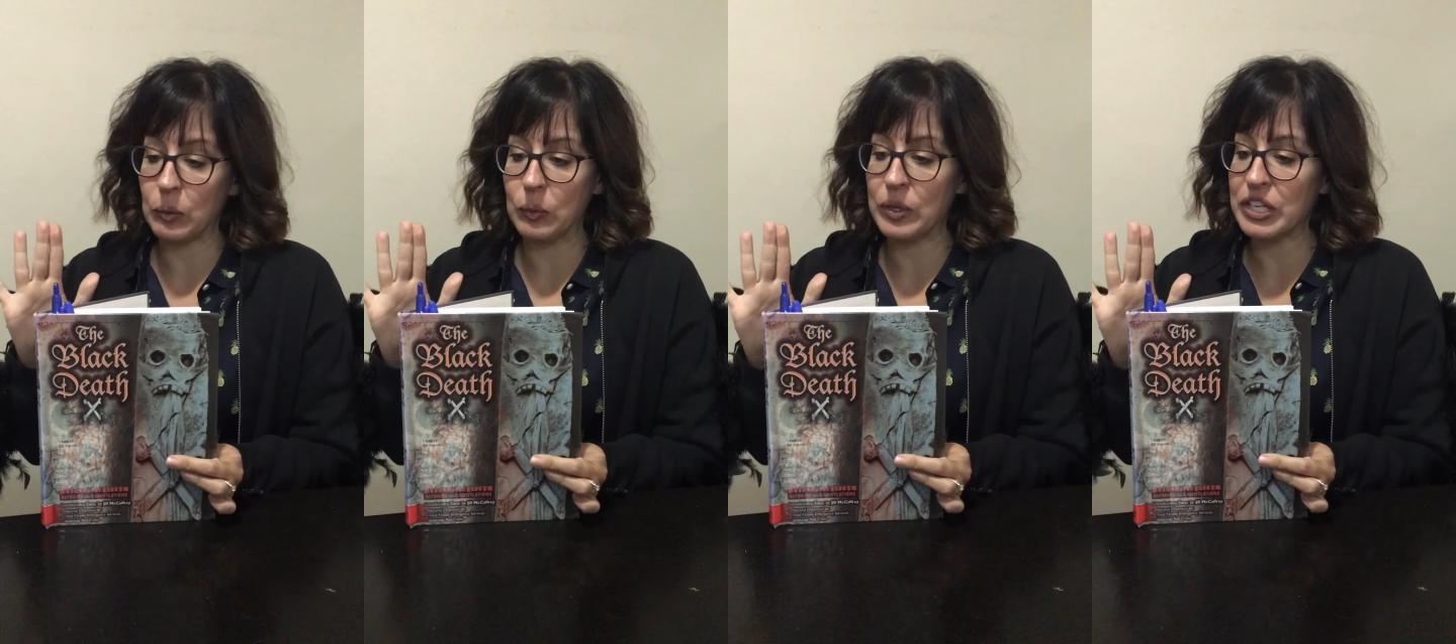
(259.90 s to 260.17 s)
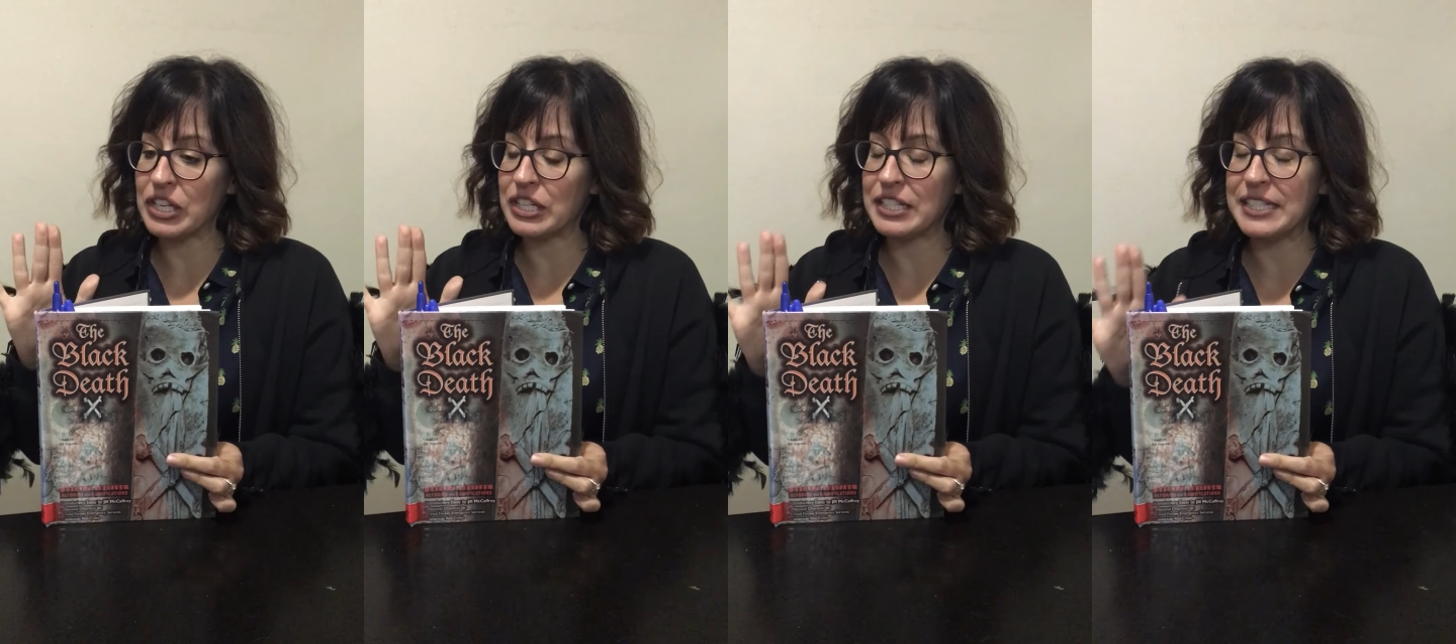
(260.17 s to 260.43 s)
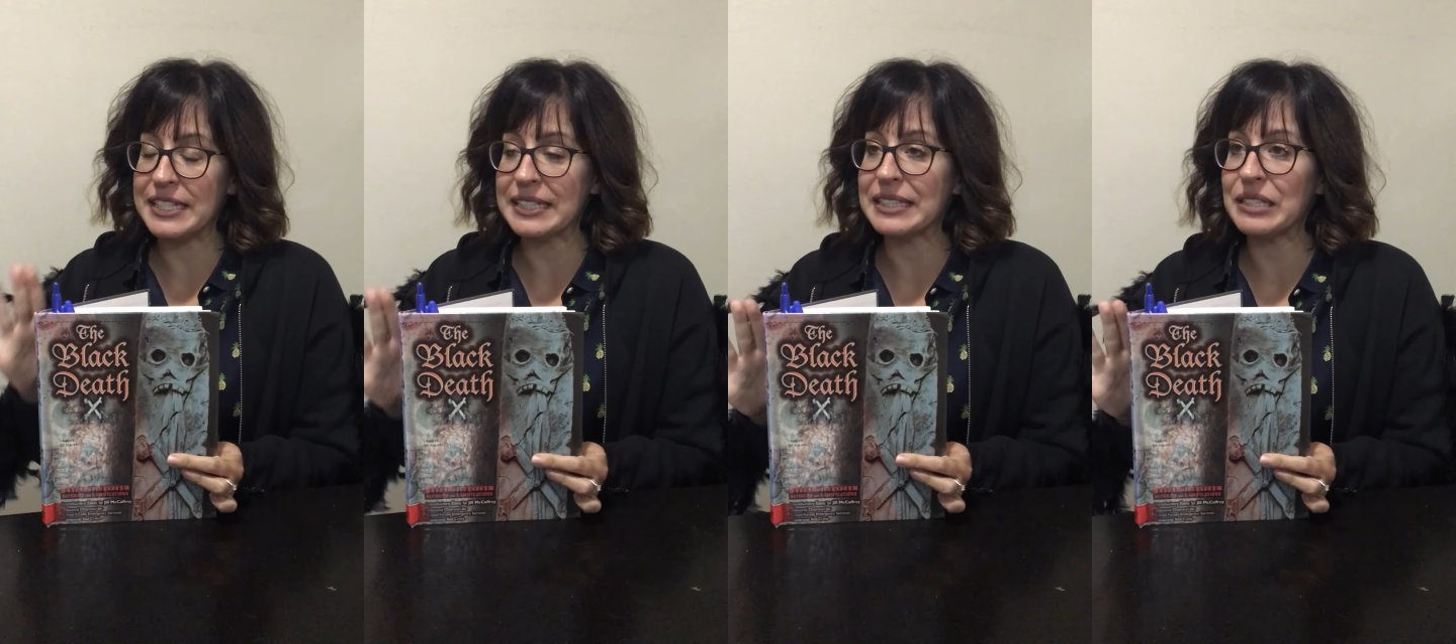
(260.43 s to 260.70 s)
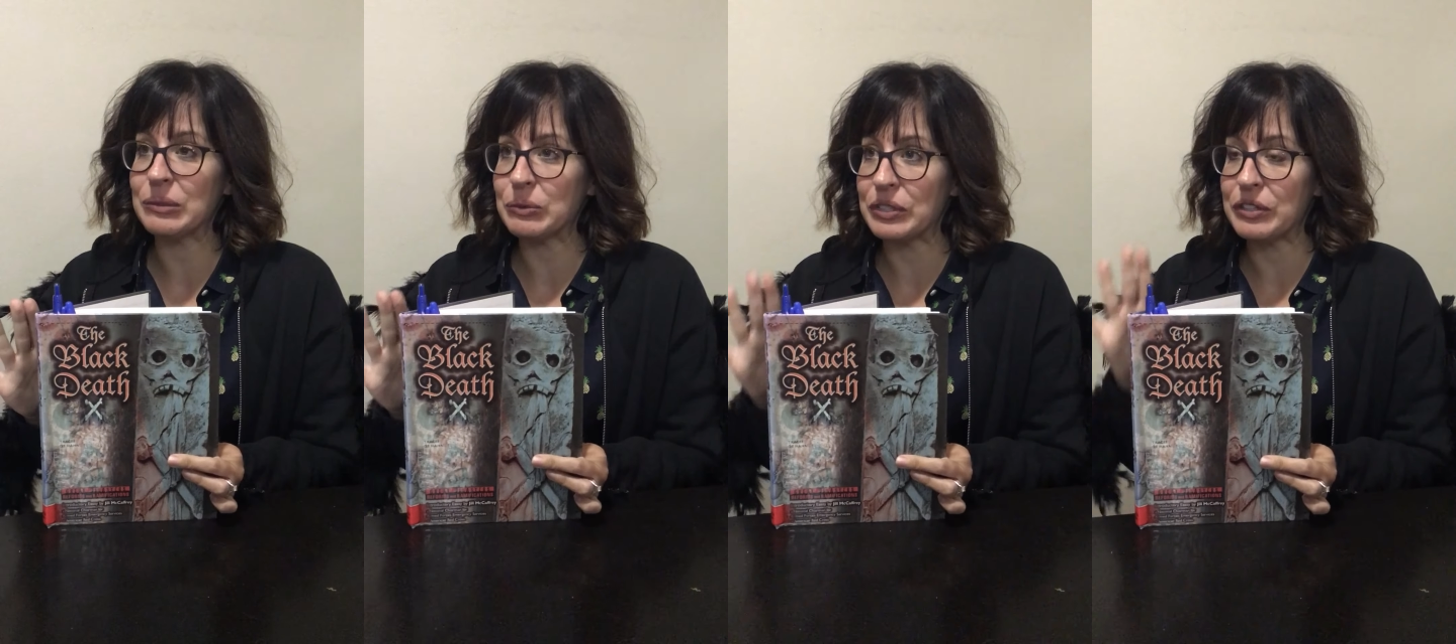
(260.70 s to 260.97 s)
when you're
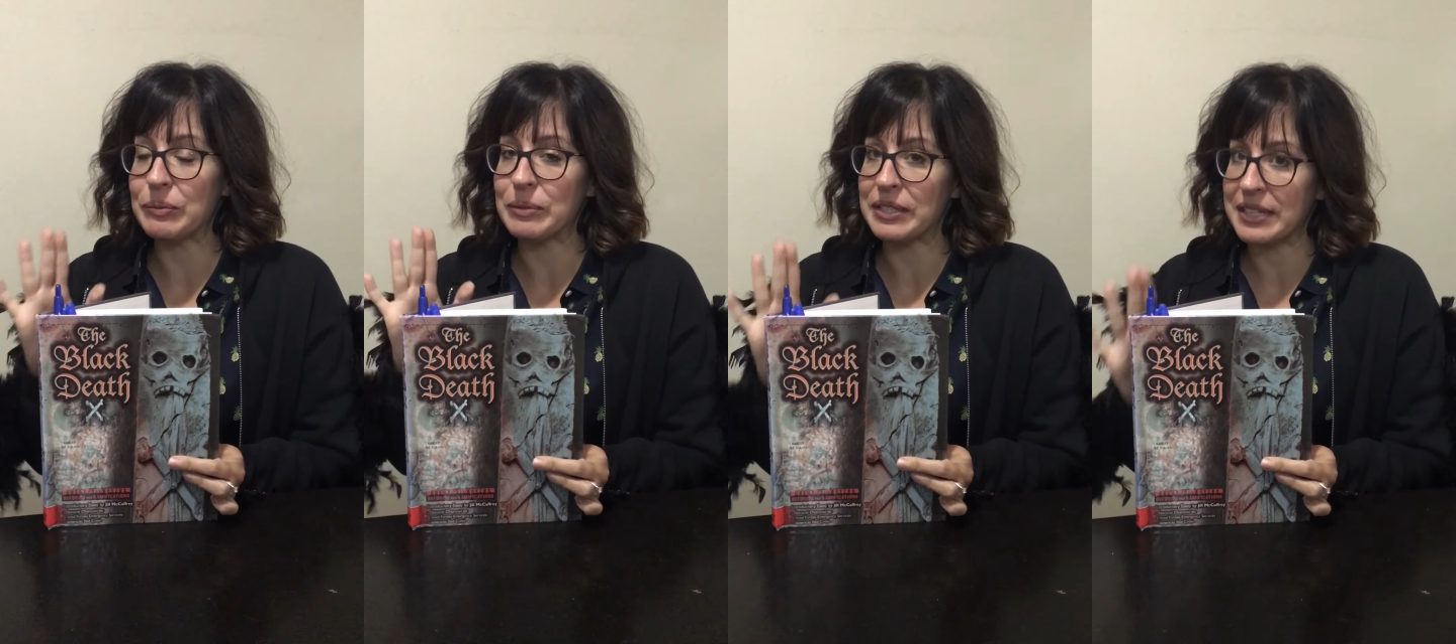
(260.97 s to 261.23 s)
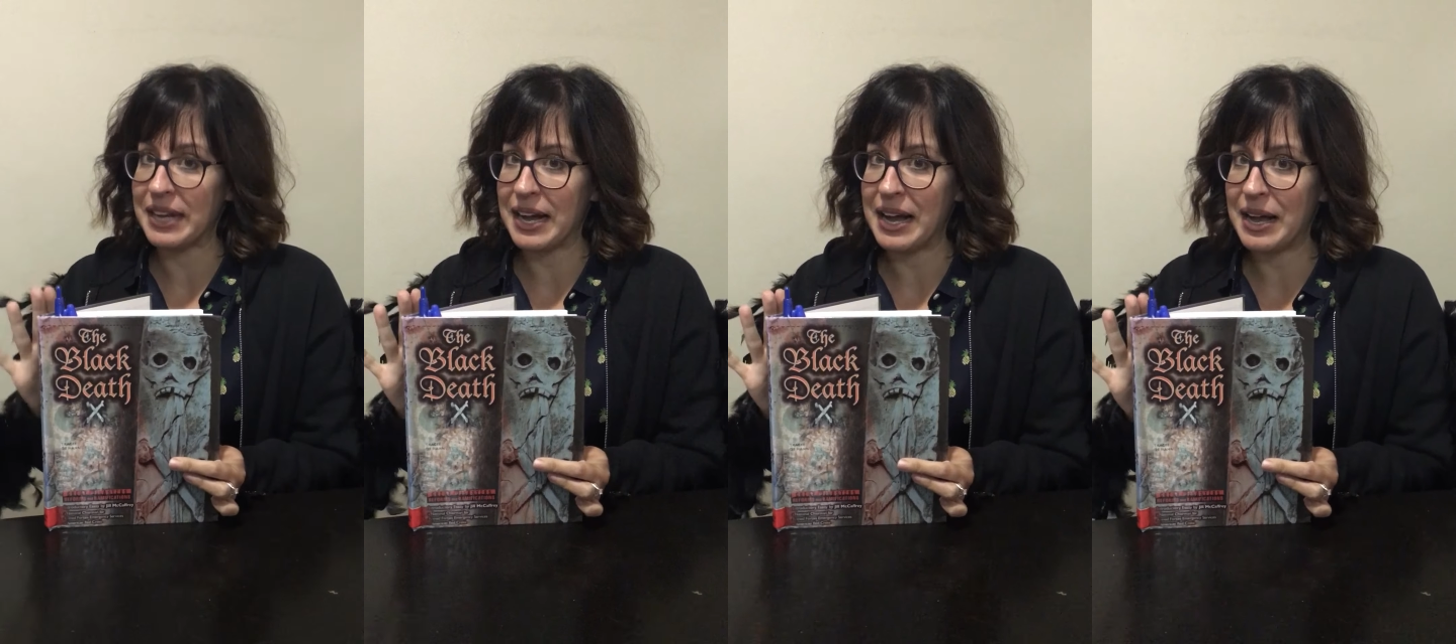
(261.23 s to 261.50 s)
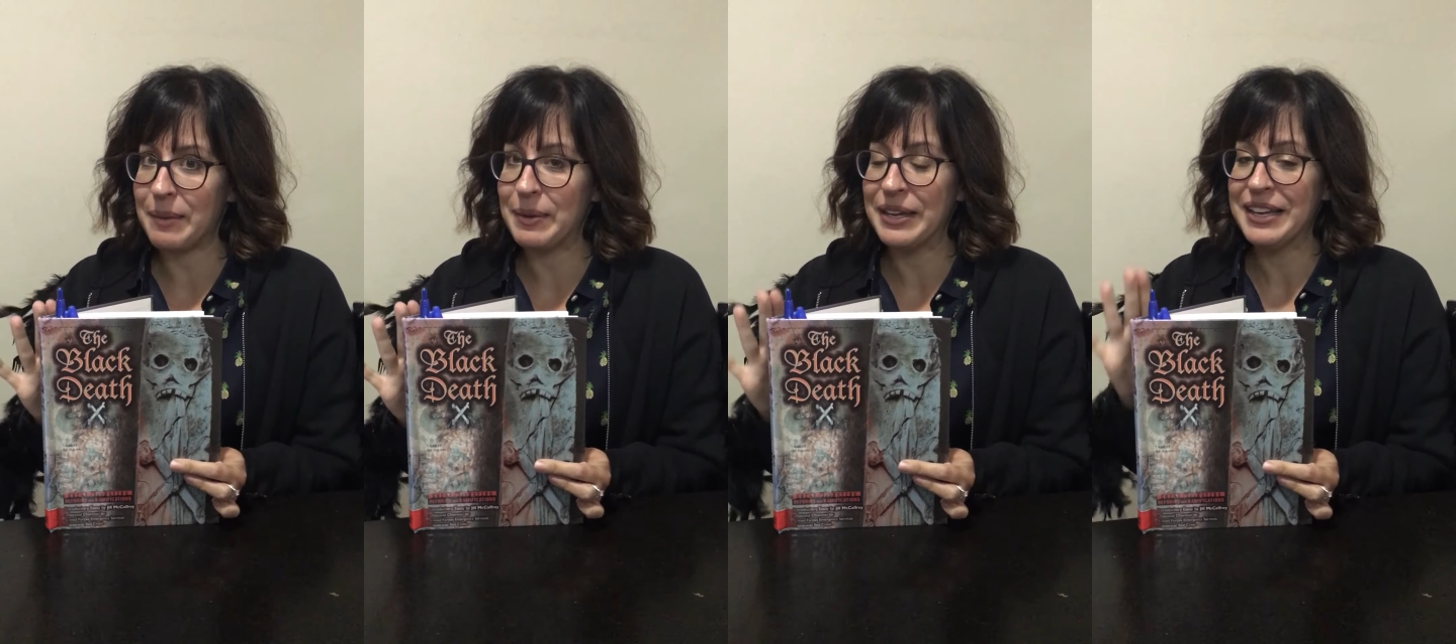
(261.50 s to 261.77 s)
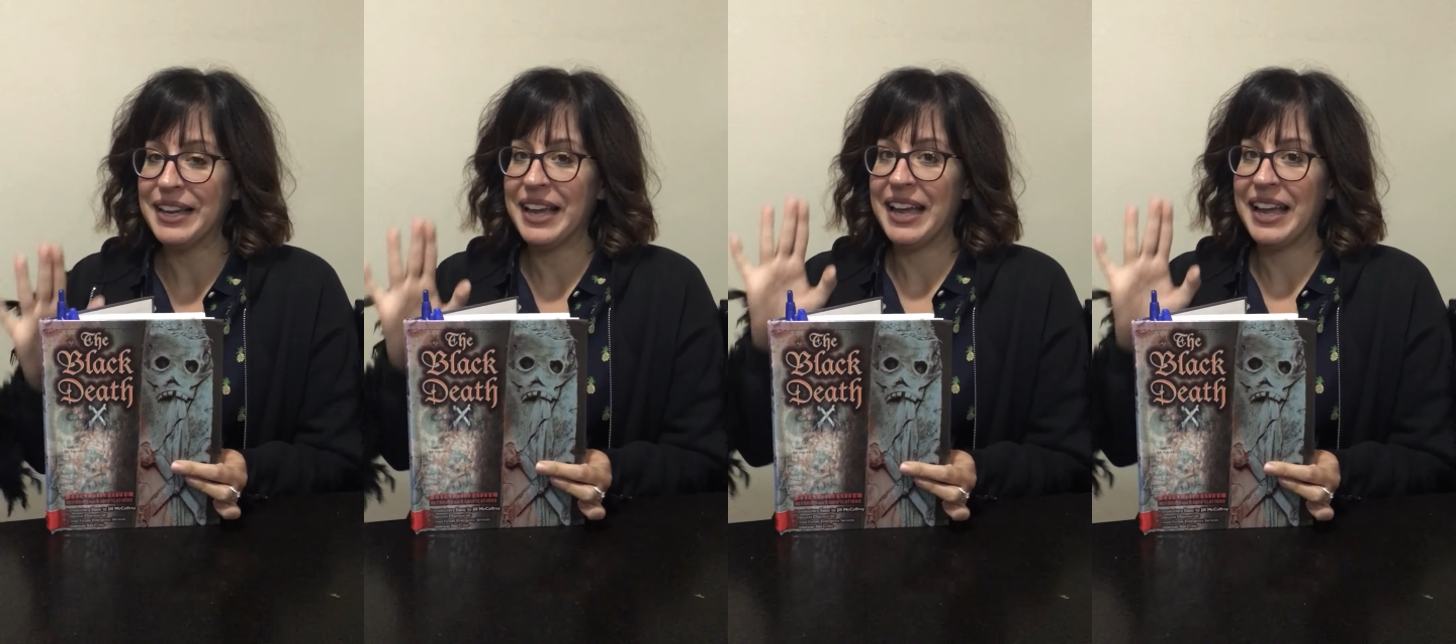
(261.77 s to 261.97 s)
dealing with macabre,